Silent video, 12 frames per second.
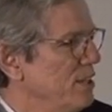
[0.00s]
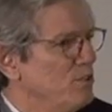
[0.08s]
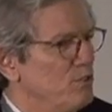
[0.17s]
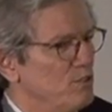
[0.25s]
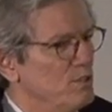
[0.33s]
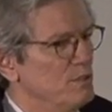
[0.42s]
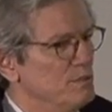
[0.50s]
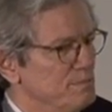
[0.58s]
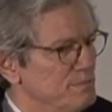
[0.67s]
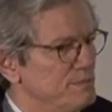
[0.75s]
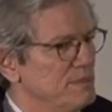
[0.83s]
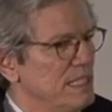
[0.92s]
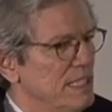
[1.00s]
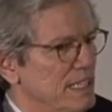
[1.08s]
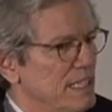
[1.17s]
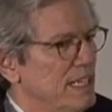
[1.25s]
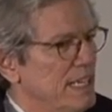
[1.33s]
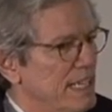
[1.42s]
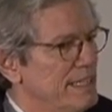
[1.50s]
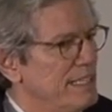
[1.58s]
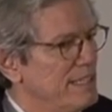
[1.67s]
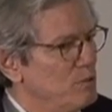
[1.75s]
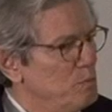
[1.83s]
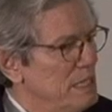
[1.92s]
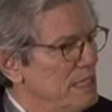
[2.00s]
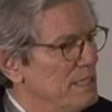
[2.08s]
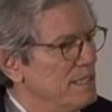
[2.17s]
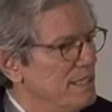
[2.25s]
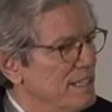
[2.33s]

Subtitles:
So I think there's been a